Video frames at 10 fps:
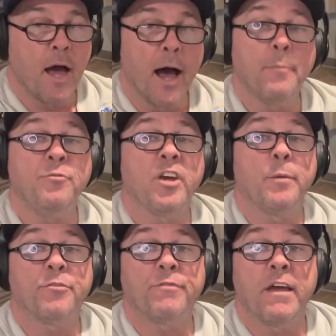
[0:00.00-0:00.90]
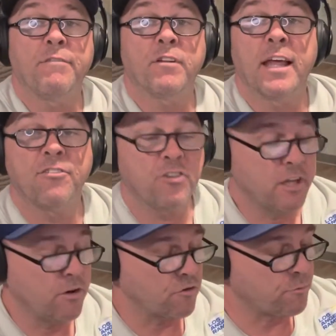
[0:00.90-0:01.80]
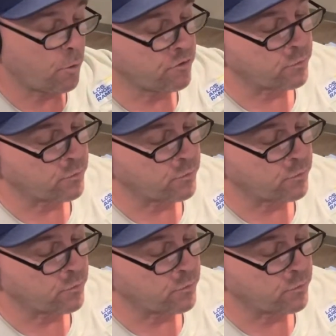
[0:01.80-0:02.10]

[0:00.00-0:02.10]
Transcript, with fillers: I'm James of Faithful Angelenos Sports